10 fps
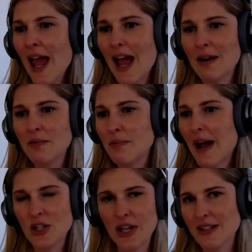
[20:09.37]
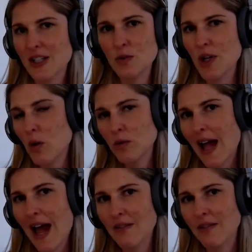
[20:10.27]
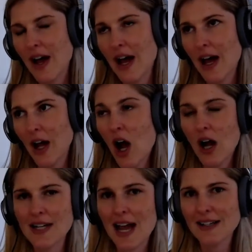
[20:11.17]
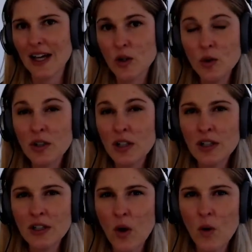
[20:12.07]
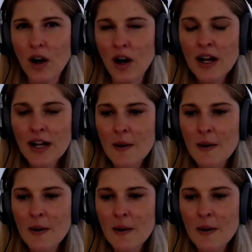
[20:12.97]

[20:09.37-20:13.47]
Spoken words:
and by chance you don't have a contact at Google, or